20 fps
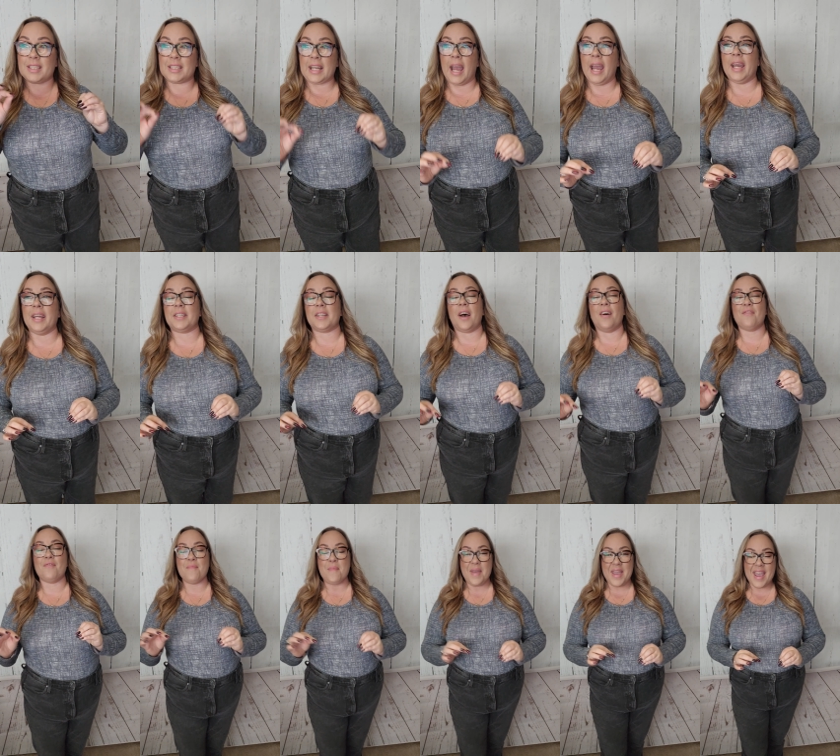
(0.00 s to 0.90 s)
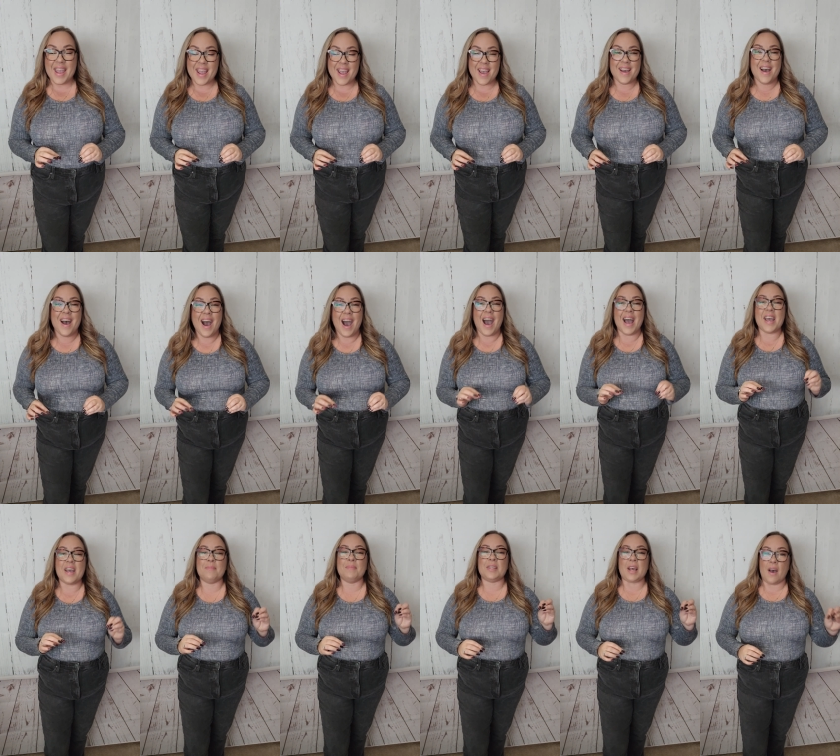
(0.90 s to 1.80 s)
state of me, I
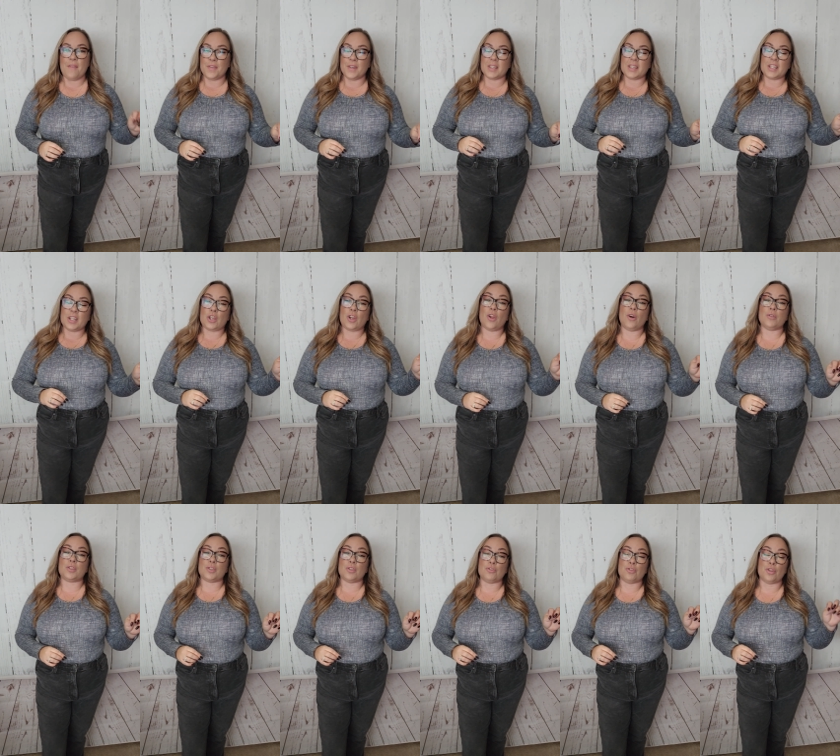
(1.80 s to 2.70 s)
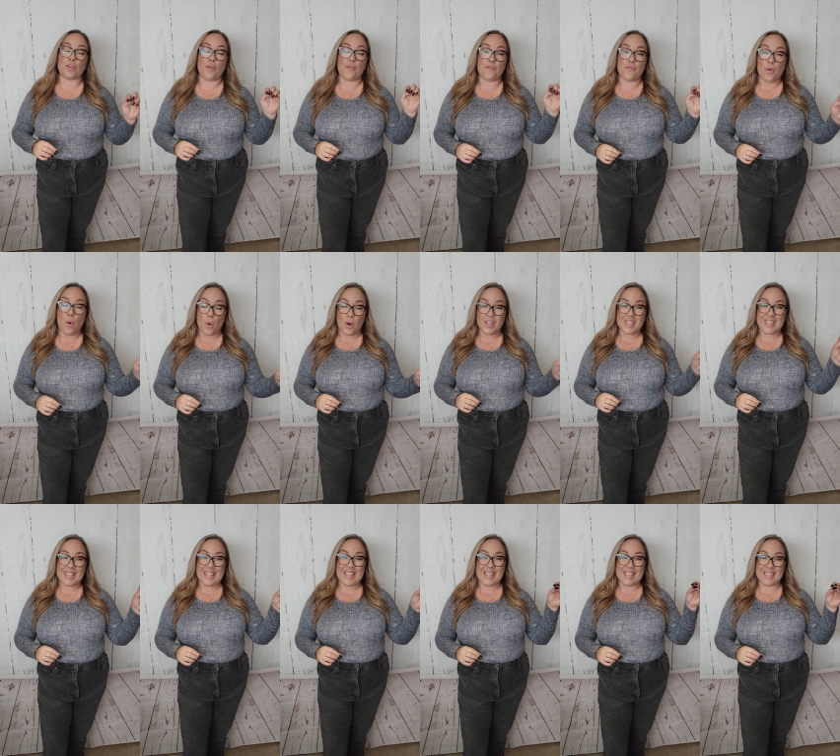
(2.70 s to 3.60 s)
am definitely closer to the
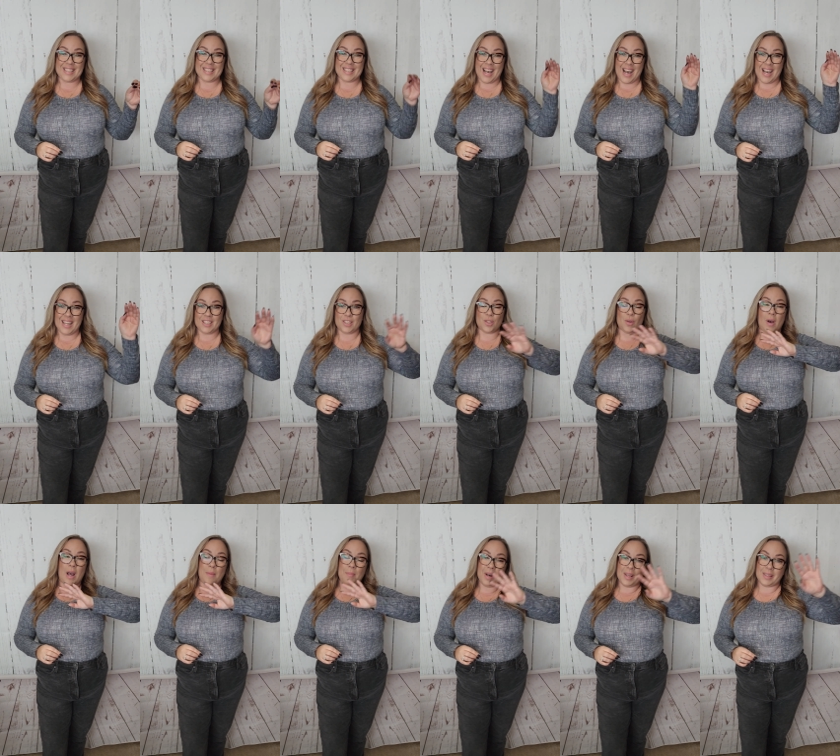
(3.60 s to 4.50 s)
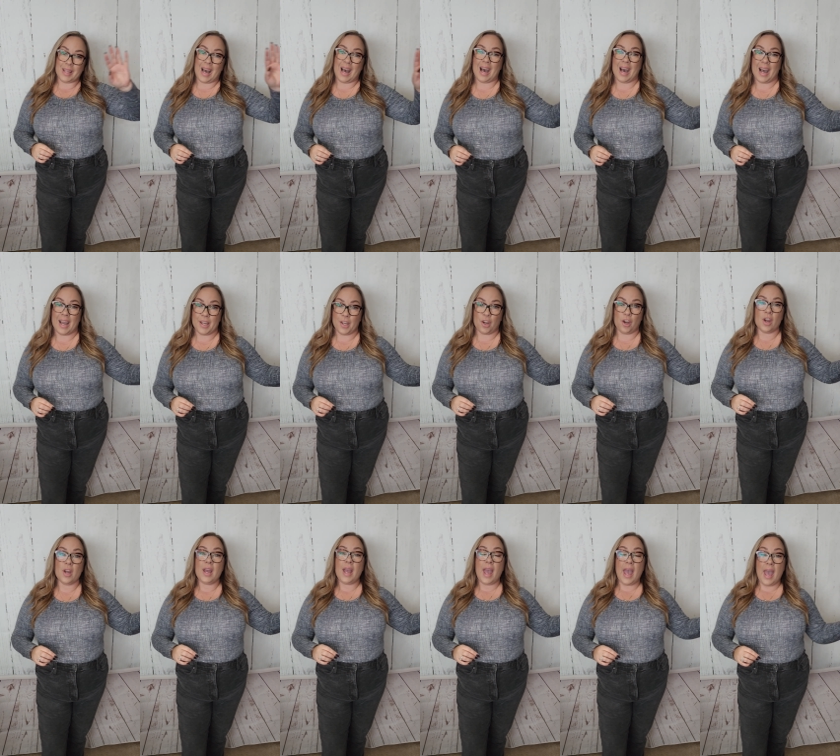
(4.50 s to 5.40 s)
14 side. So I'm on the
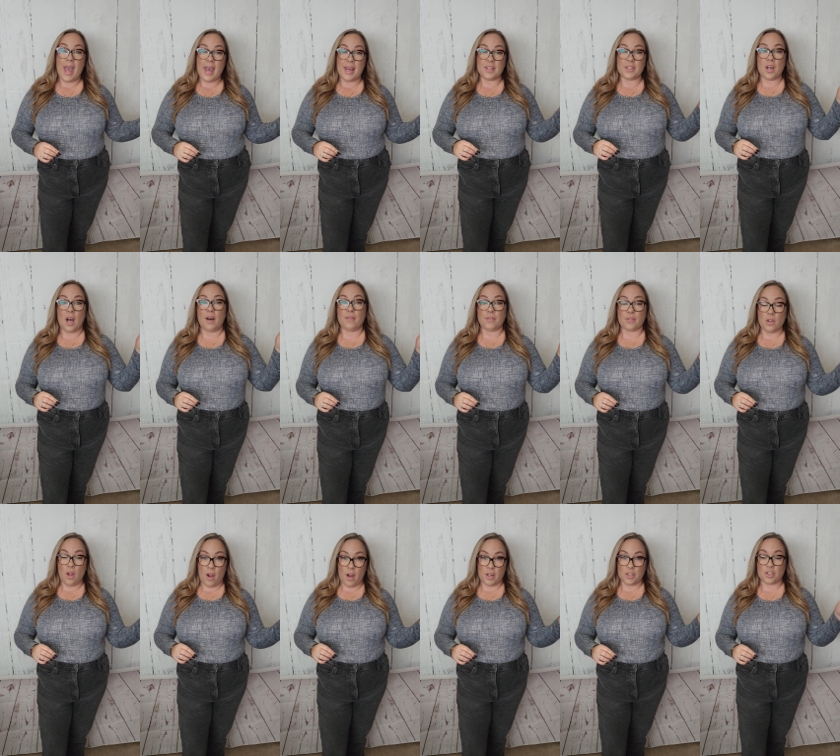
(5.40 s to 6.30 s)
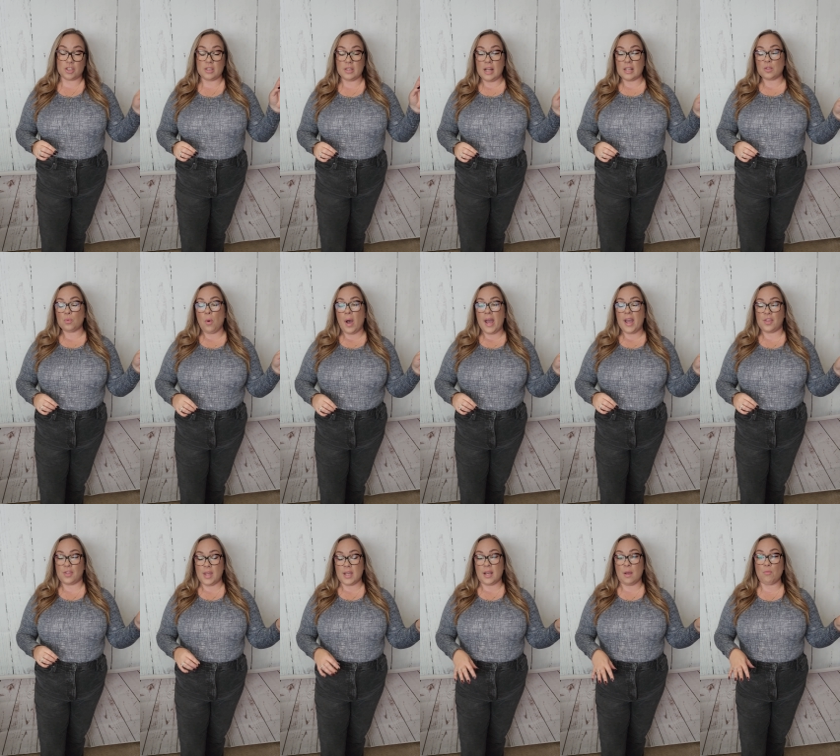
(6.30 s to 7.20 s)
higher end of large. And that's why
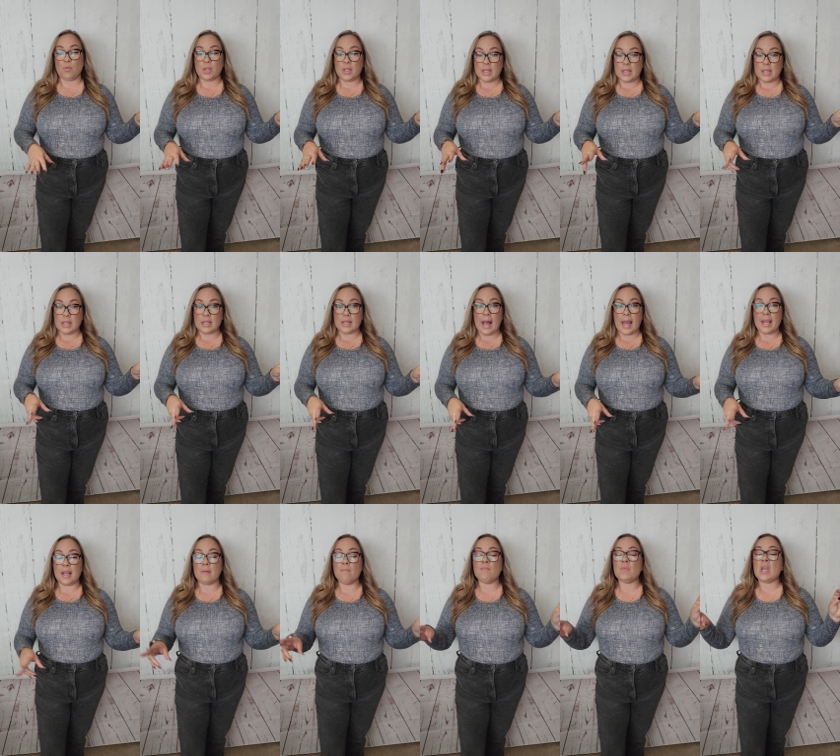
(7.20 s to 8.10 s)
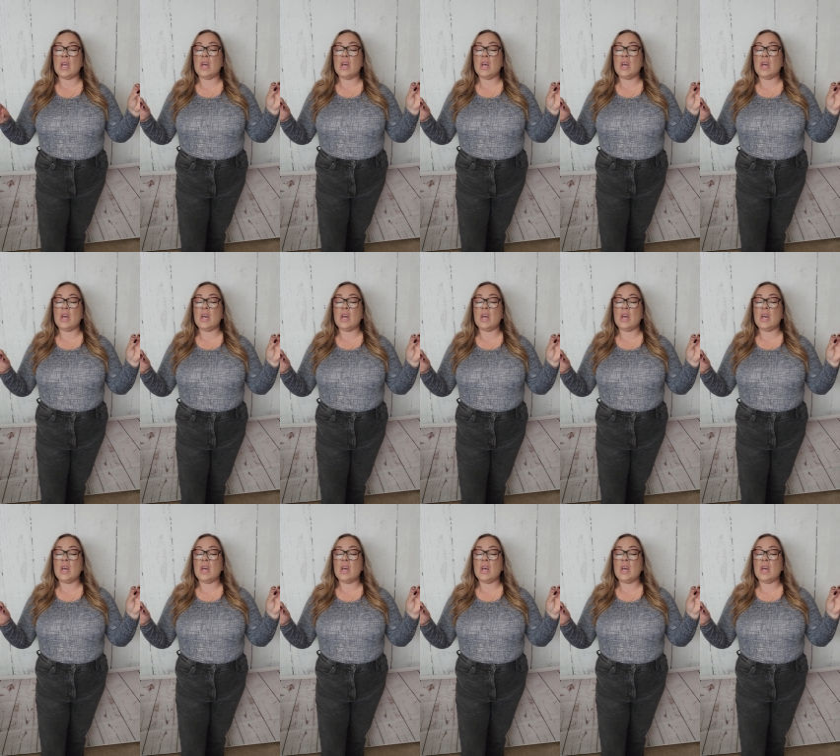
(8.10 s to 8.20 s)
I think I'm really going to like